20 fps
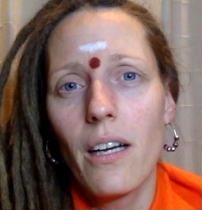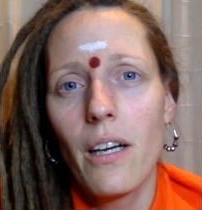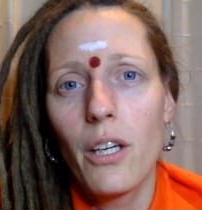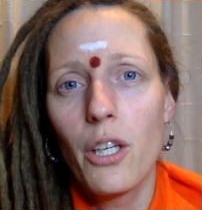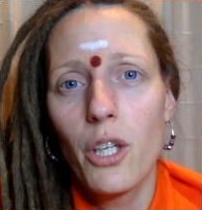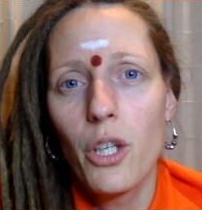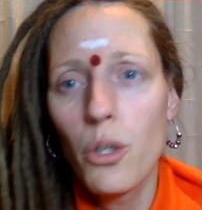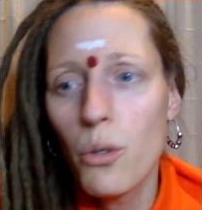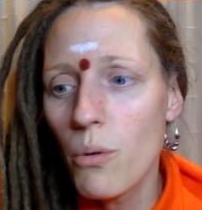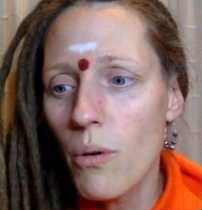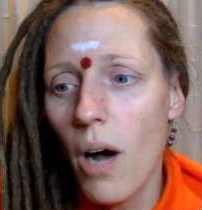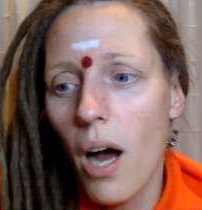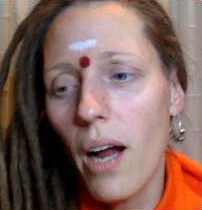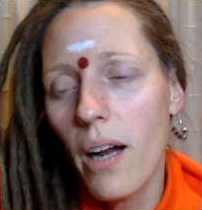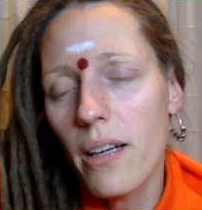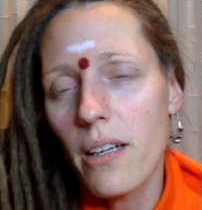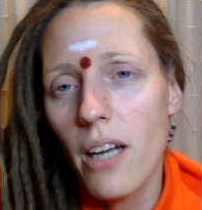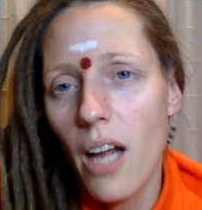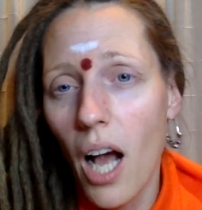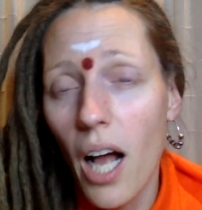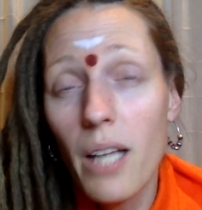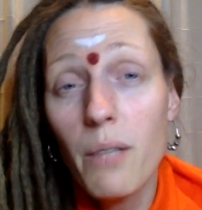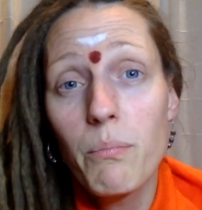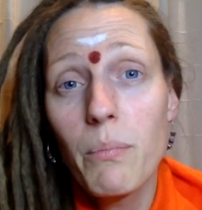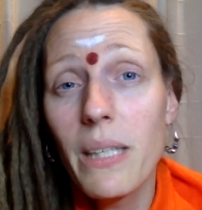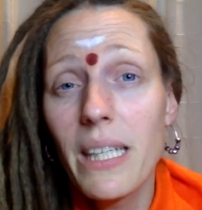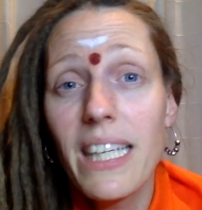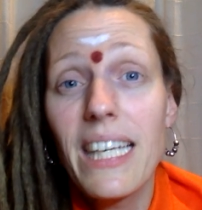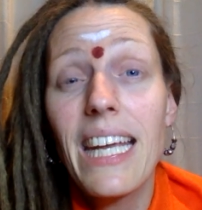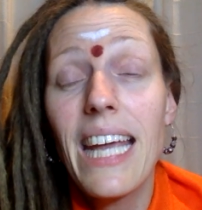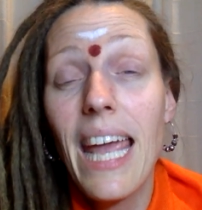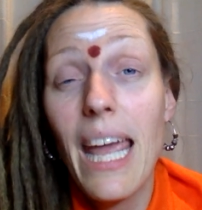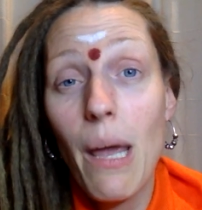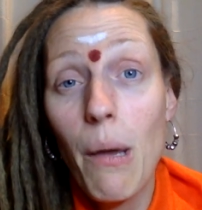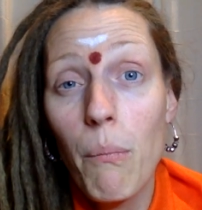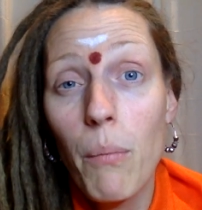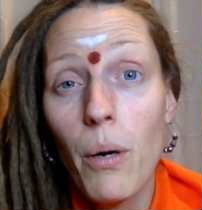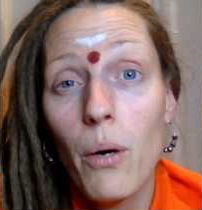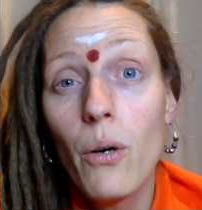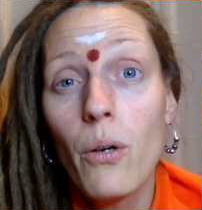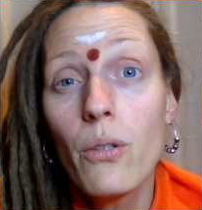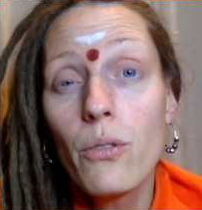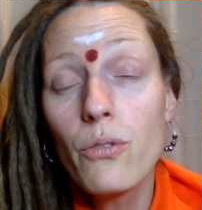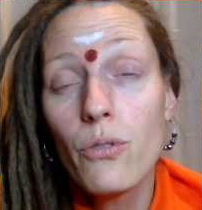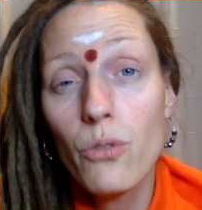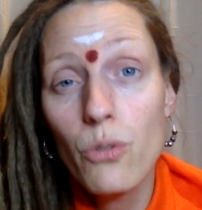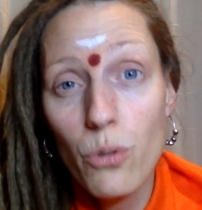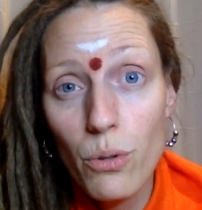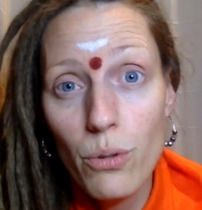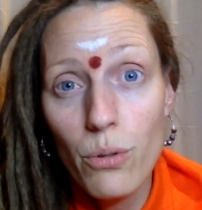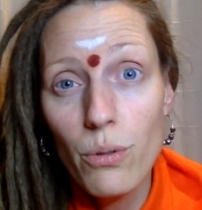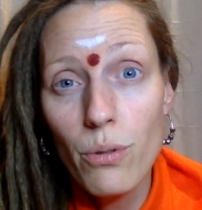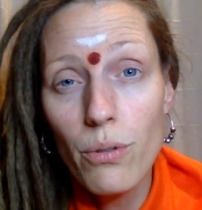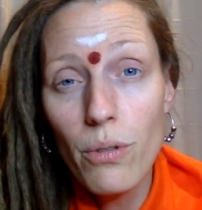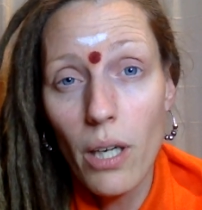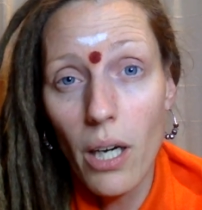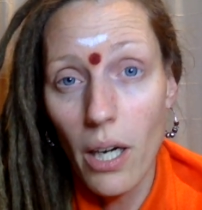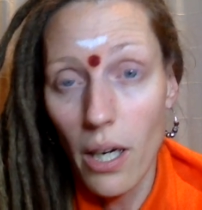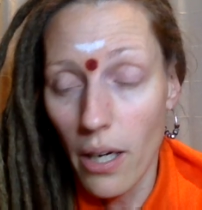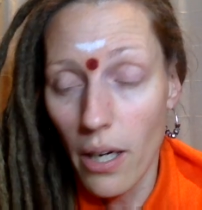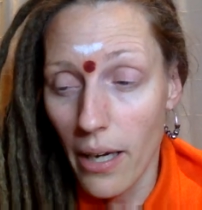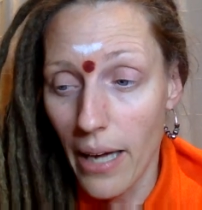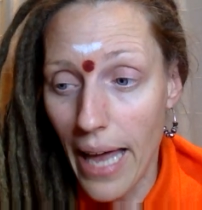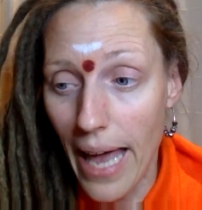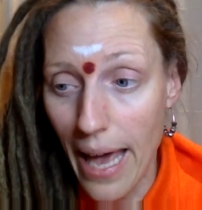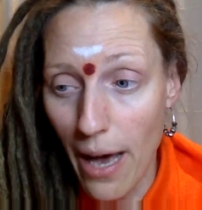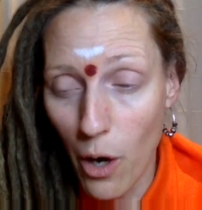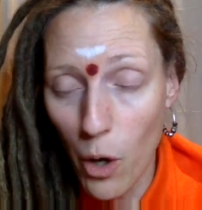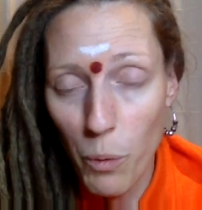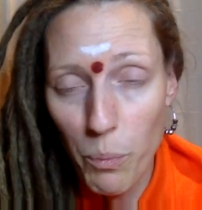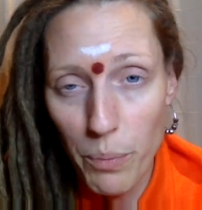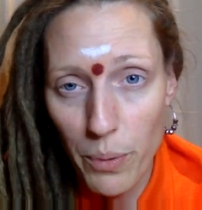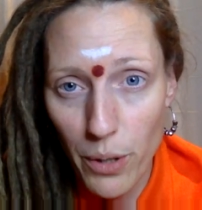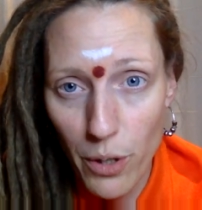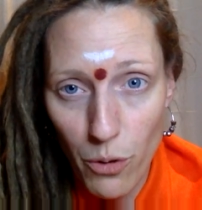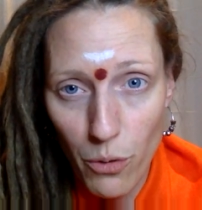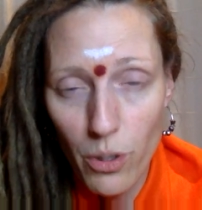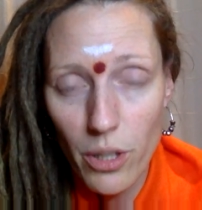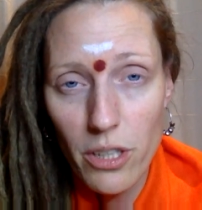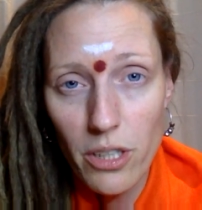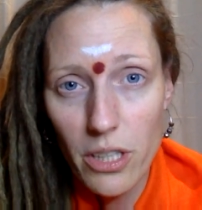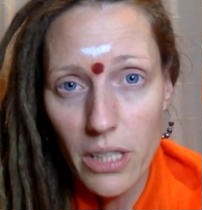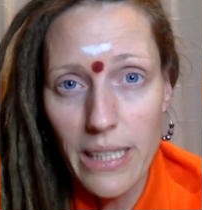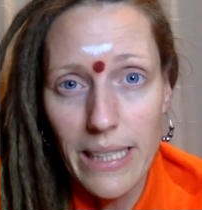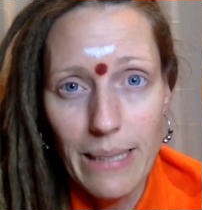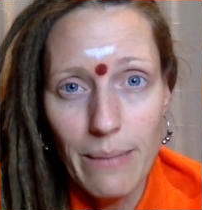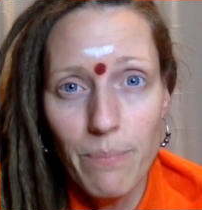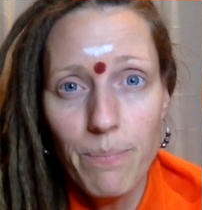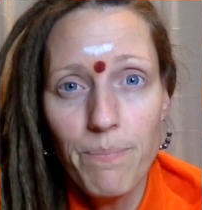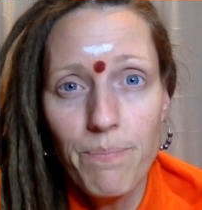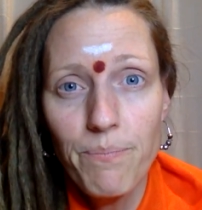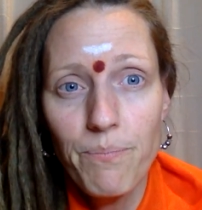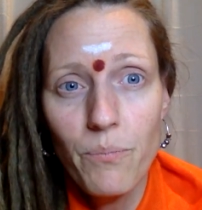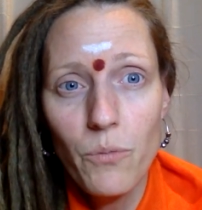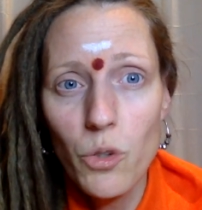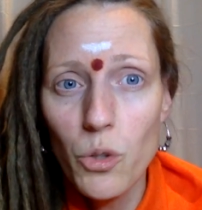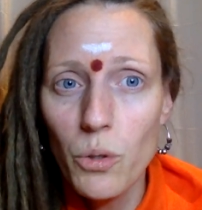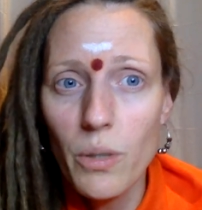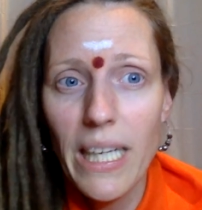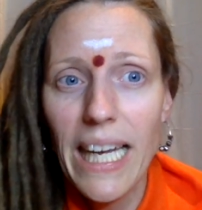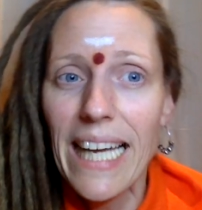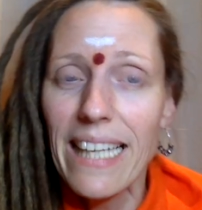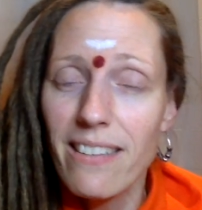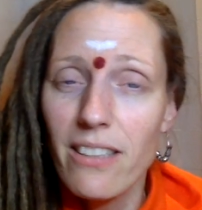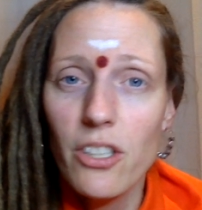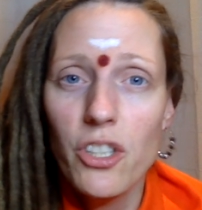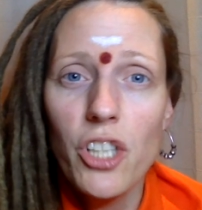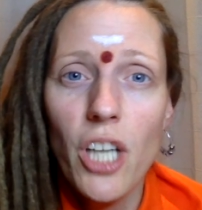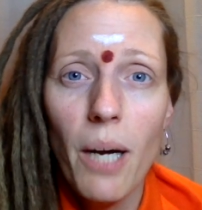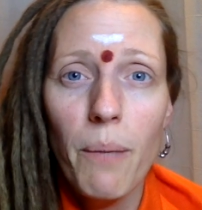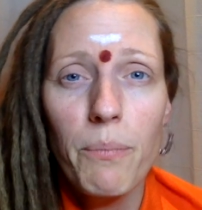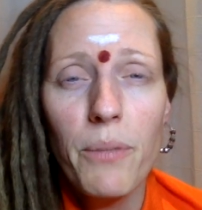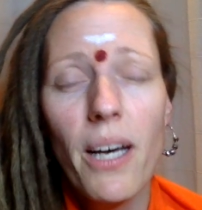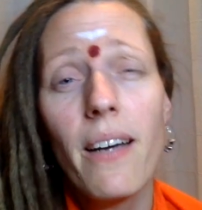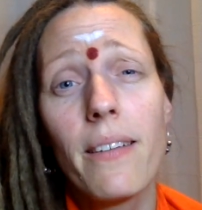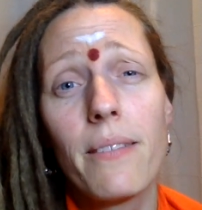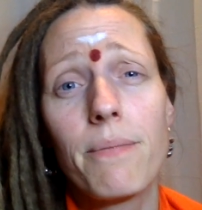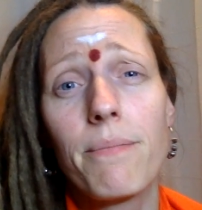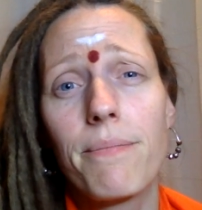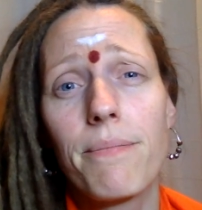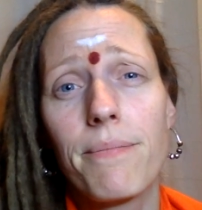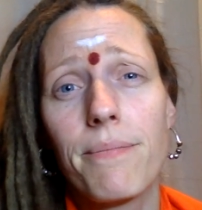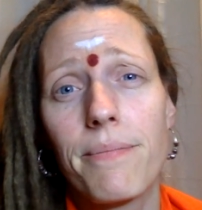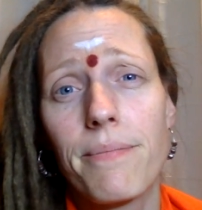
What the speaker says: you are not being able to help your team to get the job done.